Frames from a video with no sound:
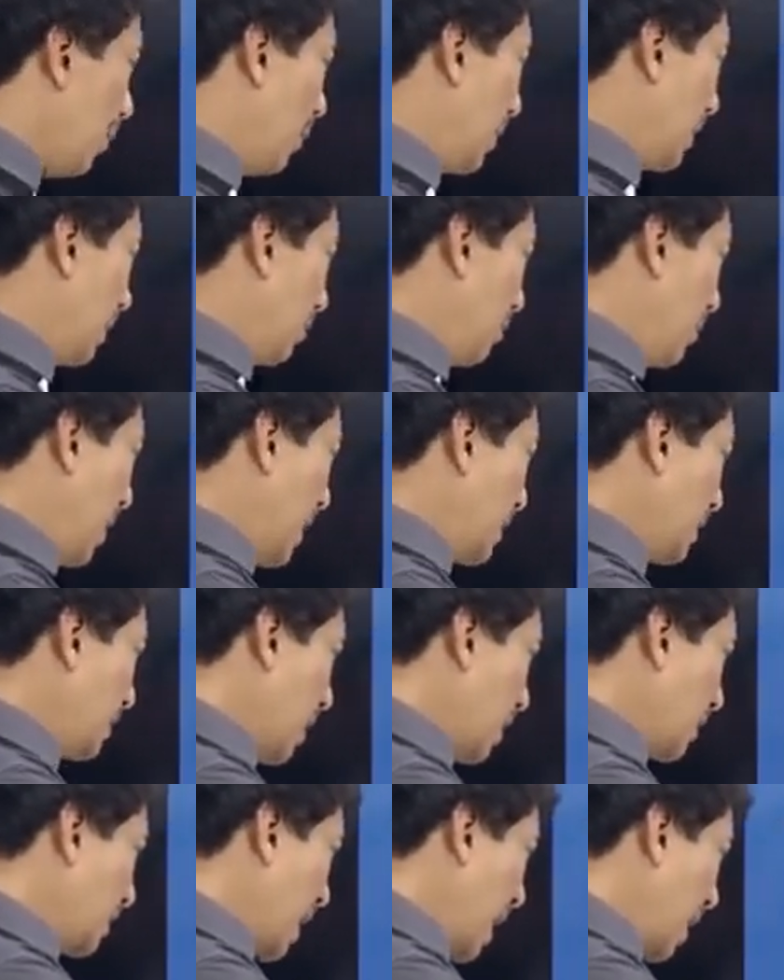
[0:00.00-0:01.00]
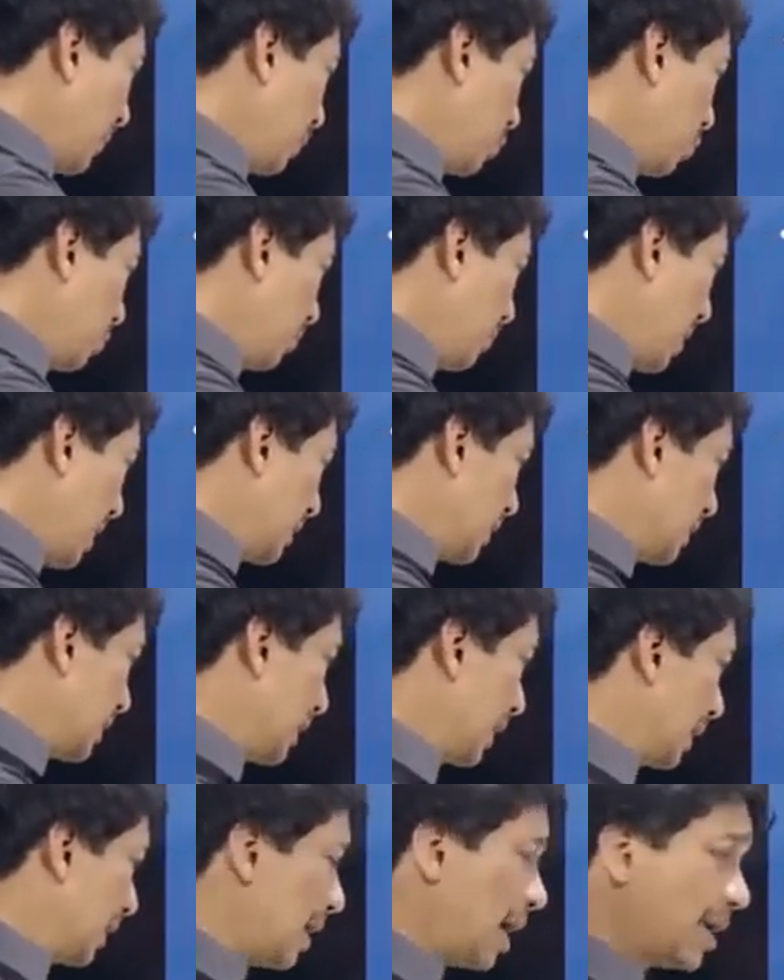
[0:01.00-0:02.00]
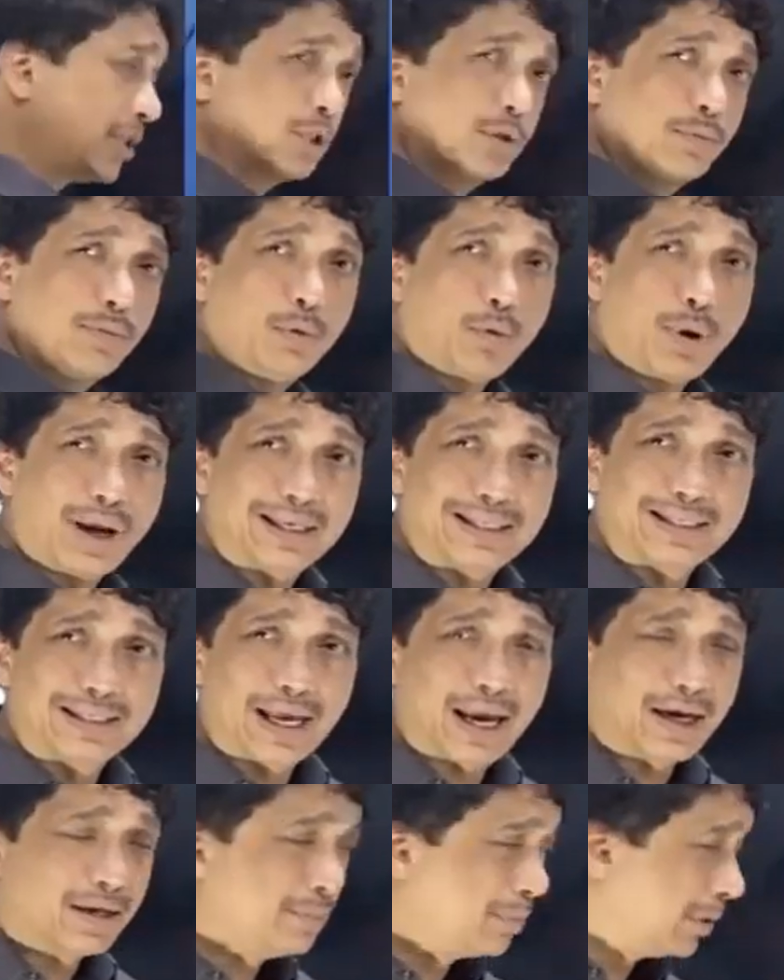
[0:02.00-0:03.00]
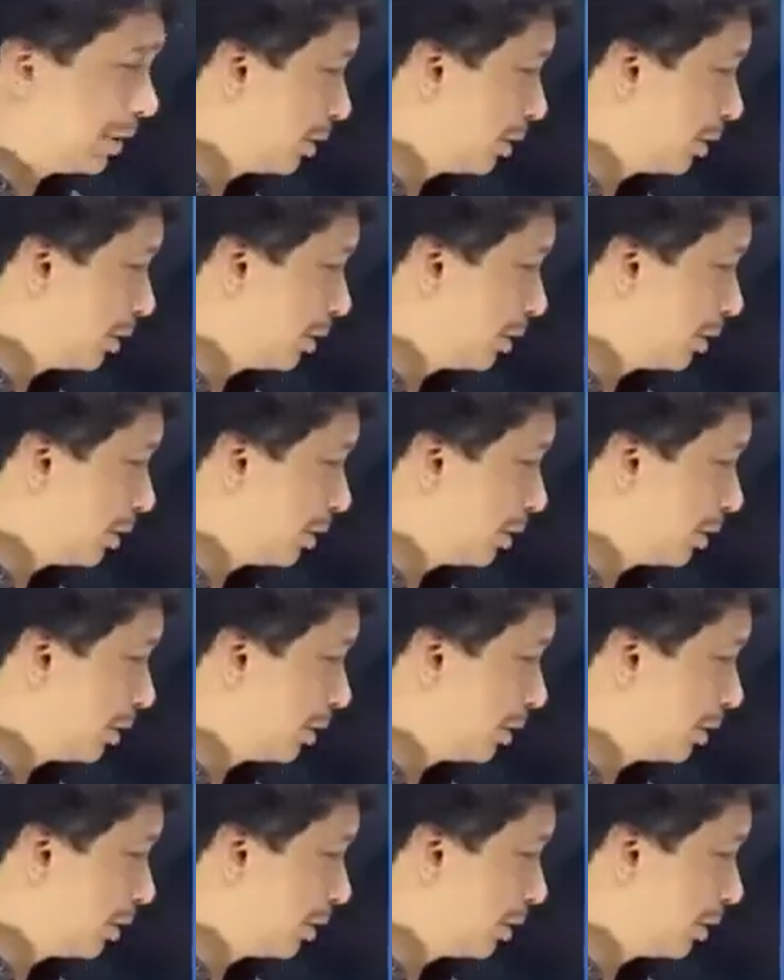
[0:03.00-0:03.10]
but the best answer happens to be basal cell carcinoma. Why is that?